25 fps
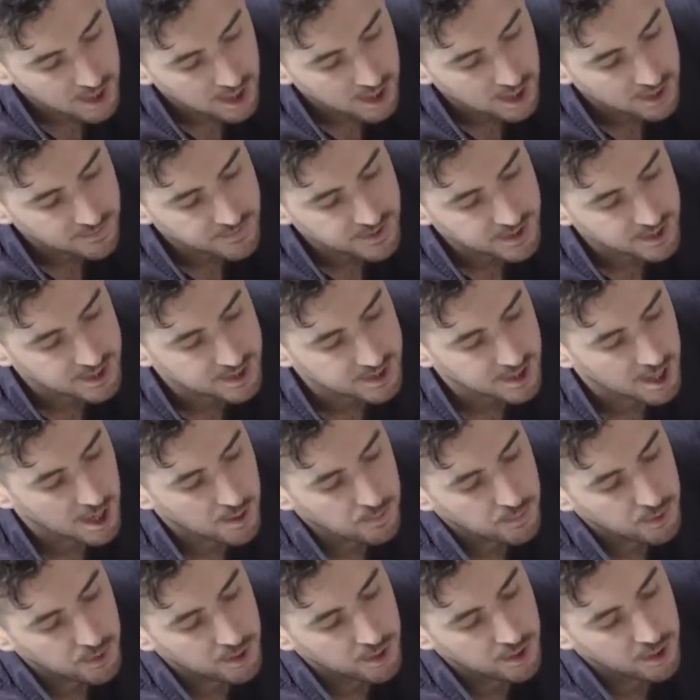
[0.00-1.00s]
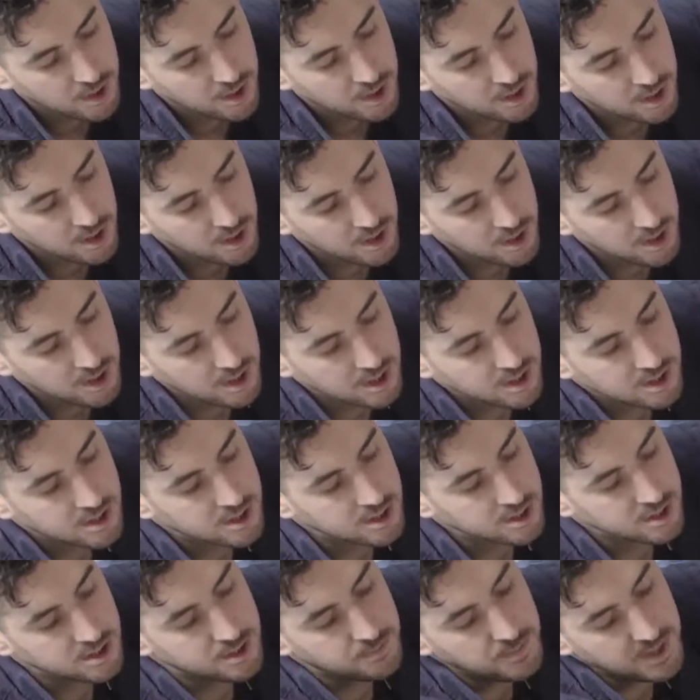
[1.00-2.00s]
lifting this up,
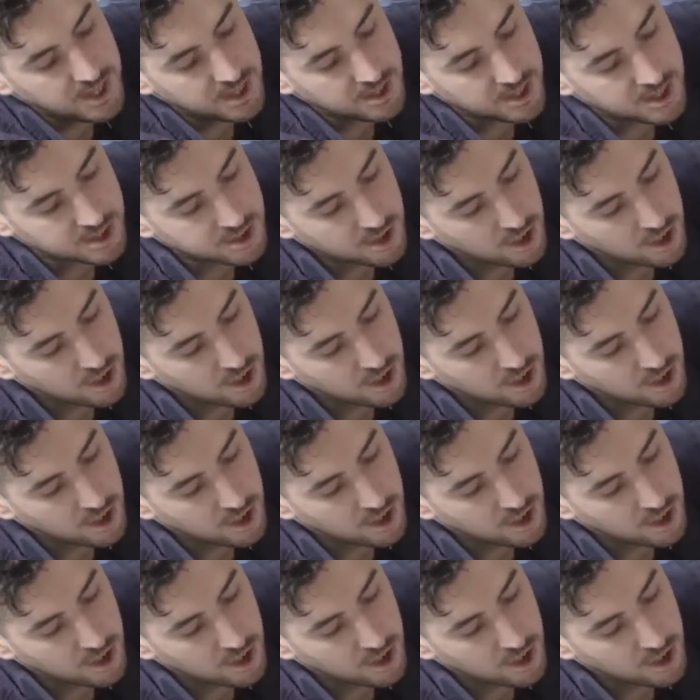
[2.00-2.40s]
spinning this